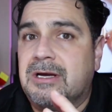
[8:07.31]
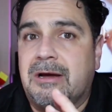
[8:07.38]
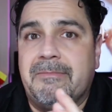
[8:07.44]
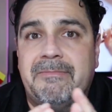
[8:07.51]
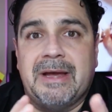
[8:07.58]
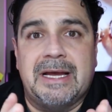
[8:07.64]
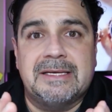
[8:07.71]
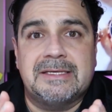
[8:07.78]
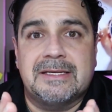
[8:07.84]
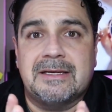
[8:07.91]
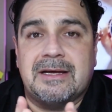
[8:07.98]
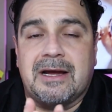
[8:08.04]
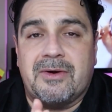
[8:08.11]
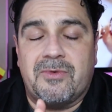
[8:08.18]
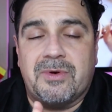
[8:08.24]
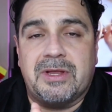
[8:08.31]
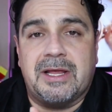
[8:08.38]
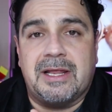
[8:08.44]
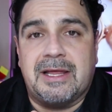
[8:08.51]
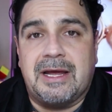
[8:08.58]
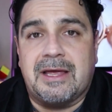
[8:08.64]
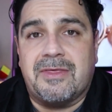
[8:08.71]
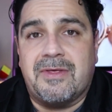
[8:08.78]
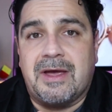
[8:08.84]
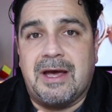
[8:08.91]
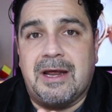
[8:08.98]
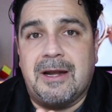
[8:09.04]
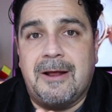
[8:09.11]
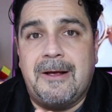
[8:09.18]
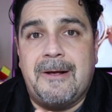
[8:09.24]
amazing. I really like
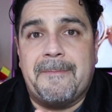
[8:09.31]
that.